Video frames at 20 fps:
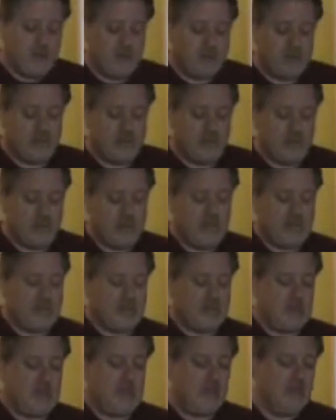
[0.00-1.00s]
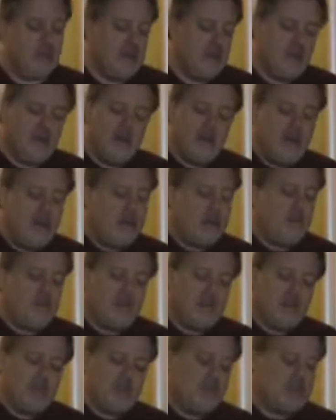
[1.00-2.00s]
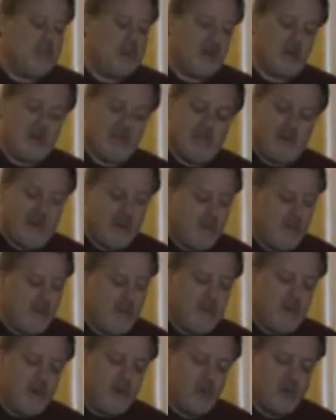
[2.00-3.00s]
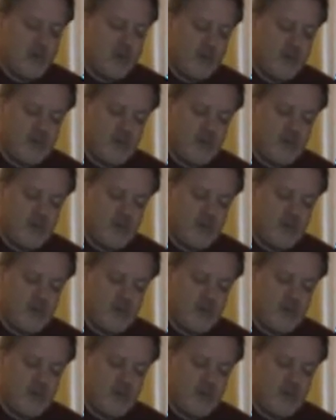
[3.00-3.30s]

nutrient density. You know, people talking about milk